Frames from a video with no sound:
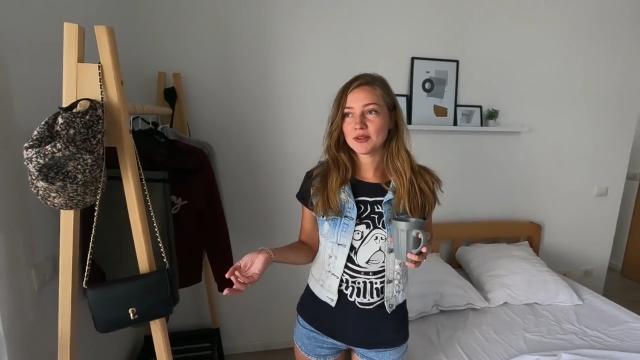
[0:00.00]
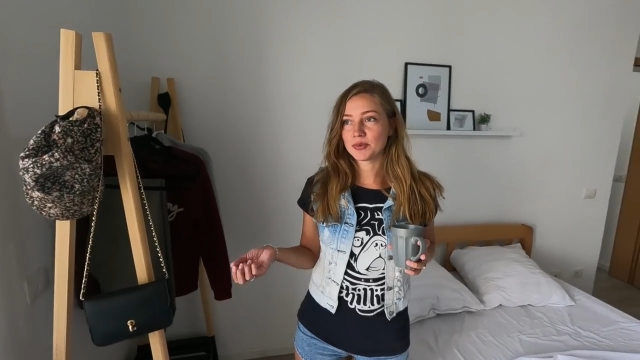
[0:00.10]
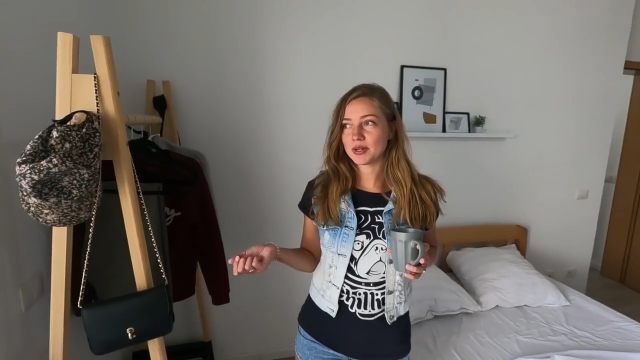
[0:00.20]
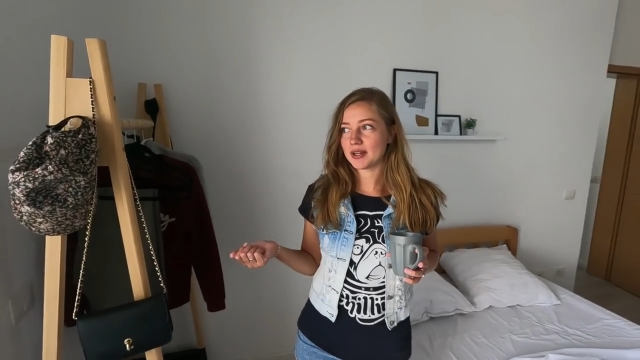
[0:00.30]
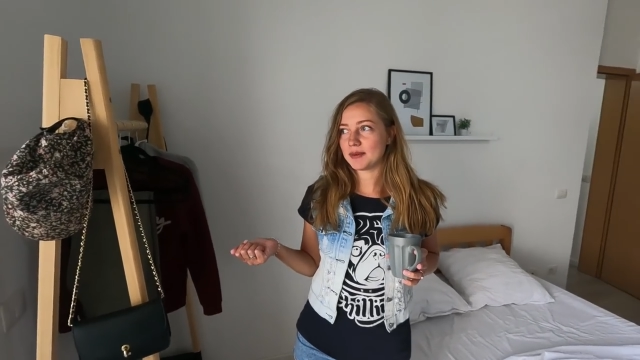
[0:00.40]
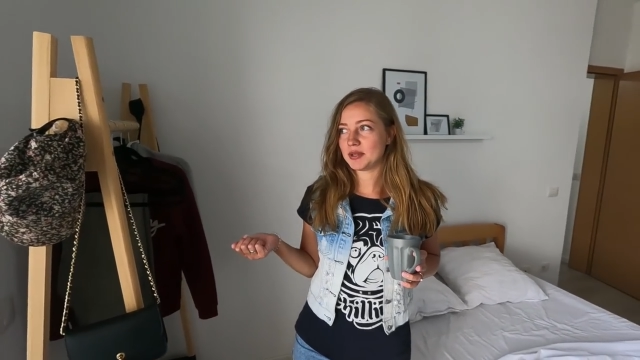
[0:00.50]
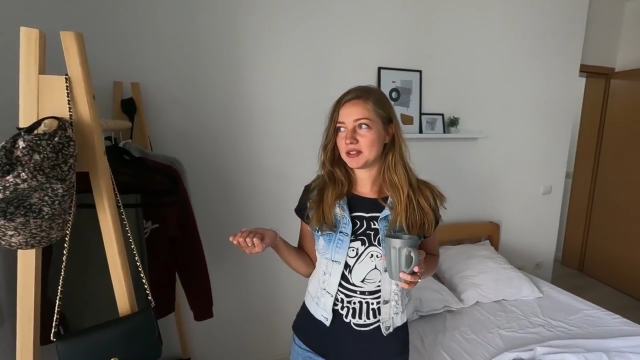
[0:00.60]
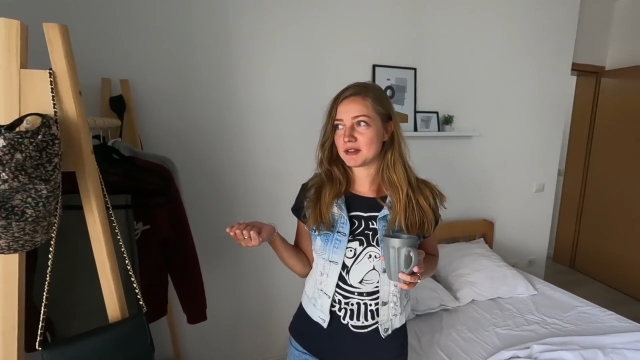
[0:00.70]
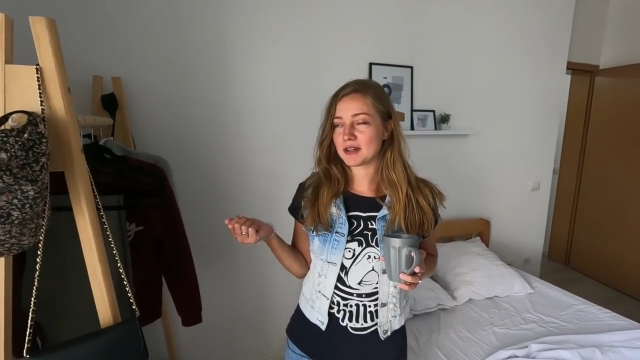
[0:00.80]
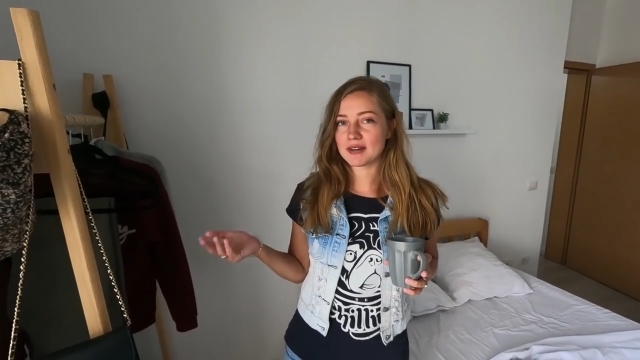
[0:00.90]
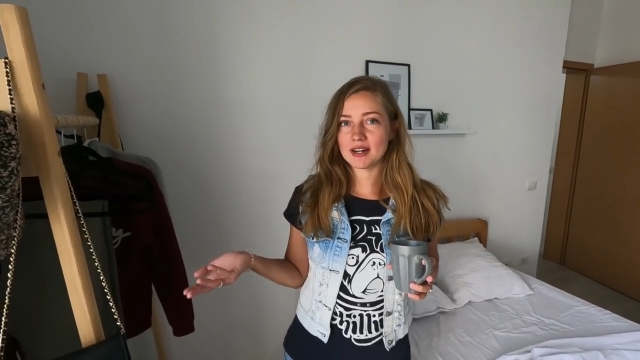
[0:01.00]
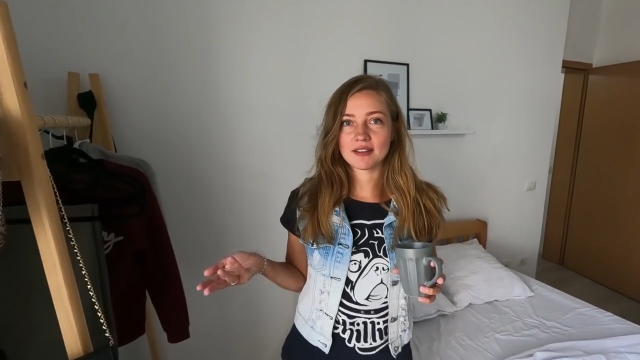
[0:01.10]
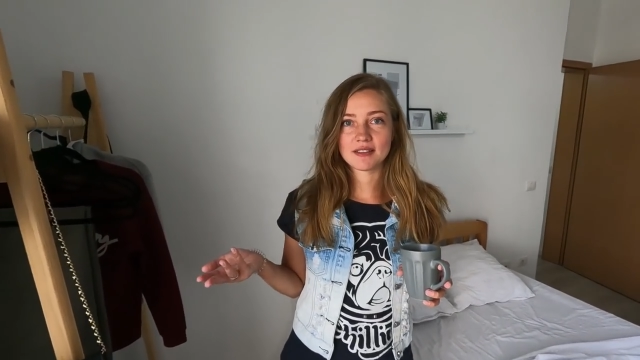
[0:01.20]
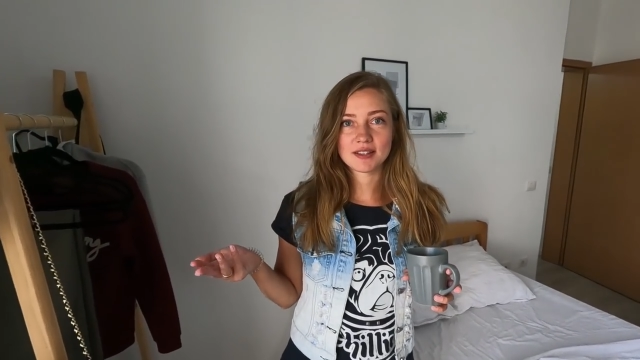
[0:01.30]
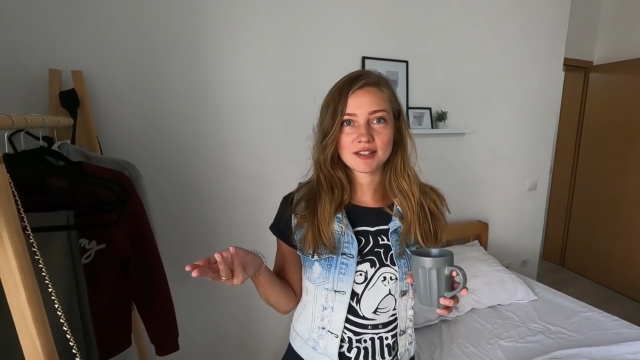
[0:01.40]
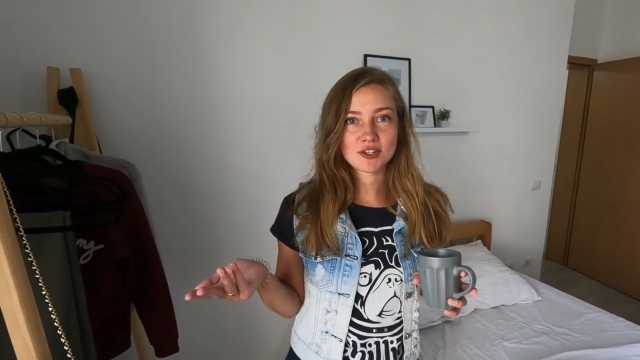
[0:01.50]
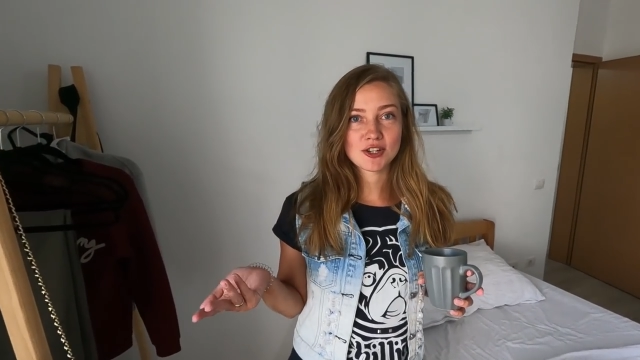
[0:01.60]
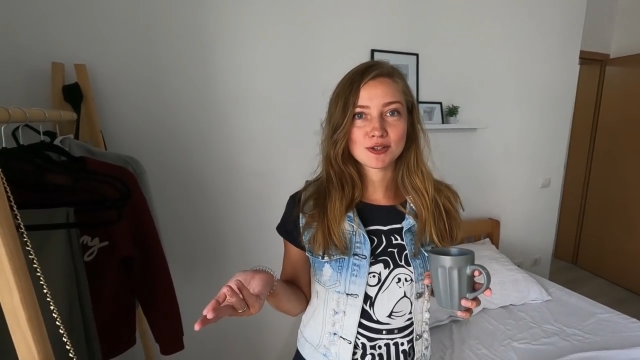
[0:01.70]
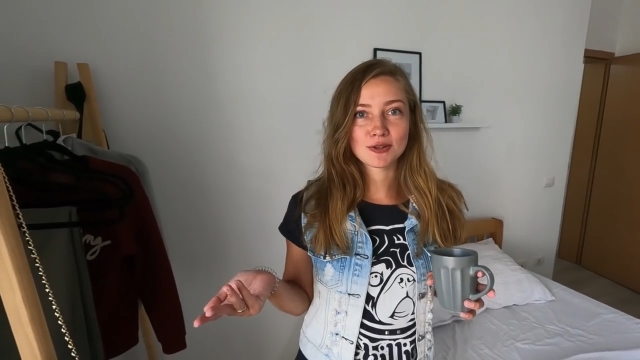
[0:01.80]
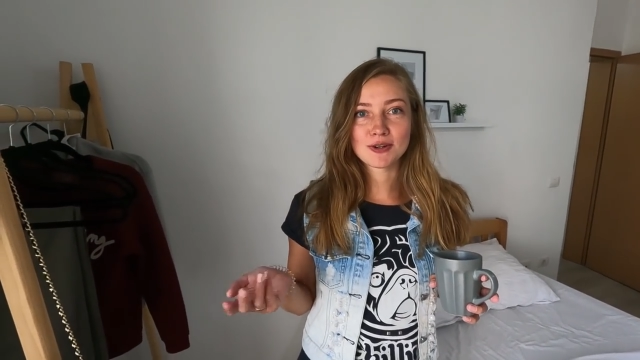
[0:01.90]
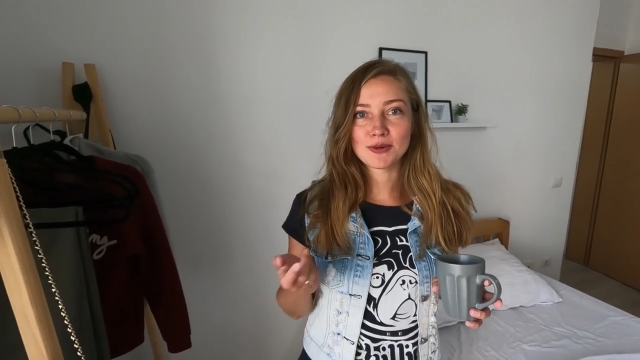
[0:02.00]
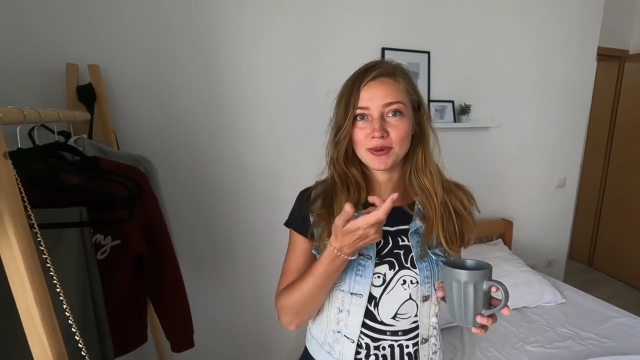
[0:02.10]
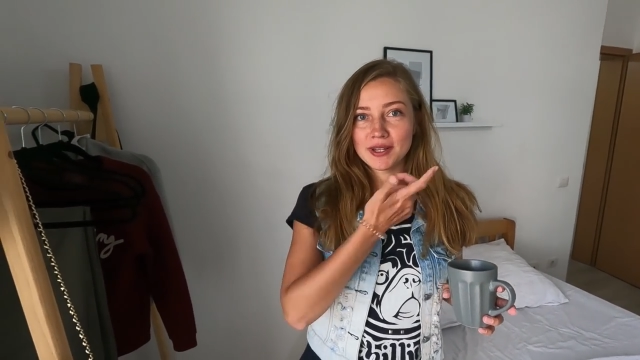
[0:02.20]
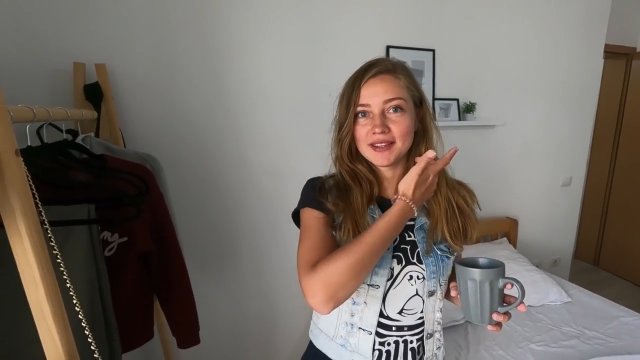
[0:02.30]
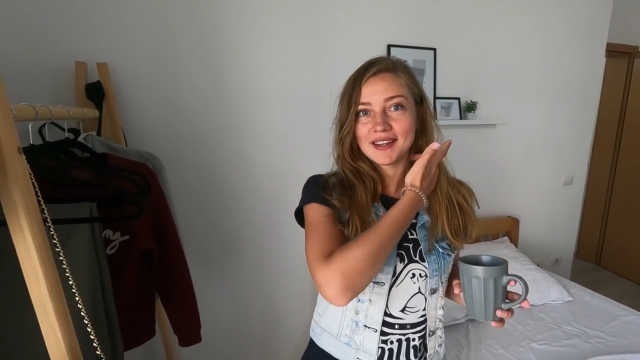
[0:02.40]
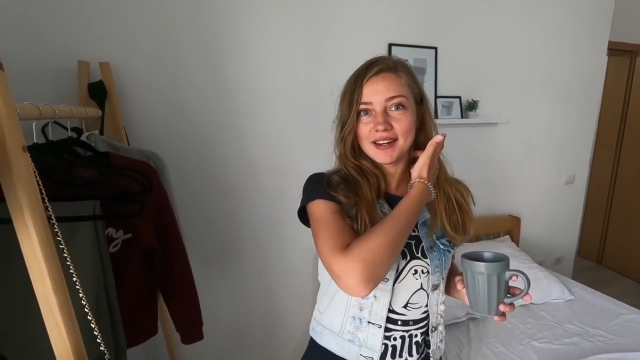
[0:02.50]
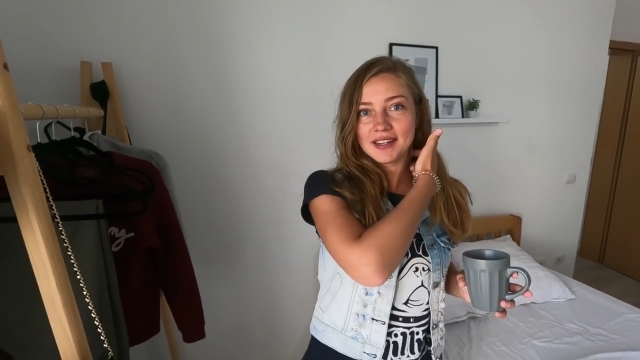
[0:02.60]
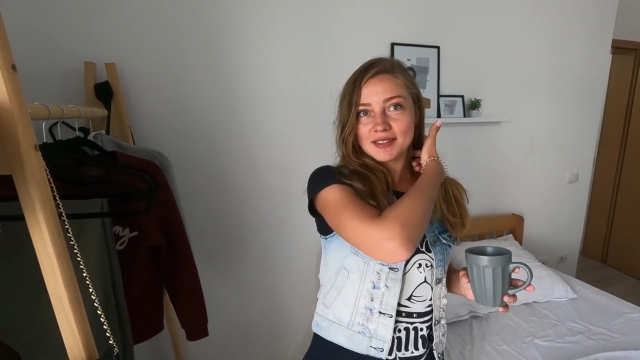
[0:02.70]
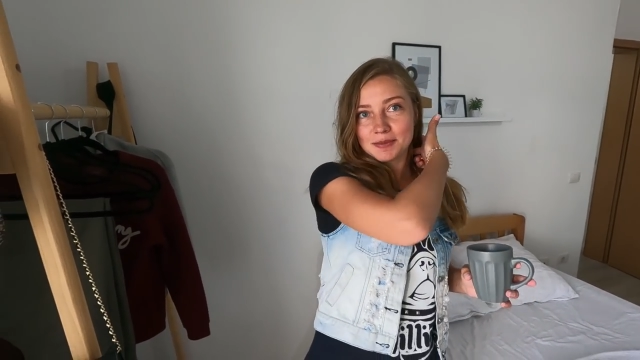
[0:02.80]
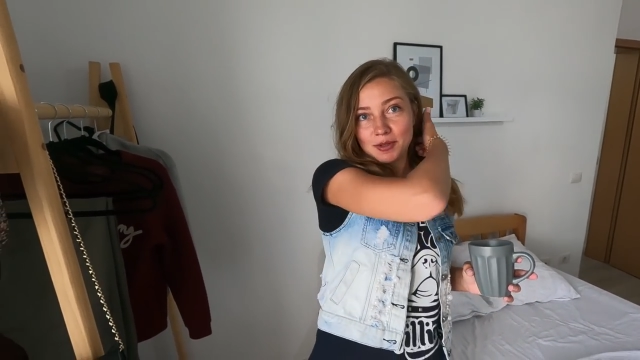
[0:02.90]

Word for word: and we are a bit regretting that it's just only one night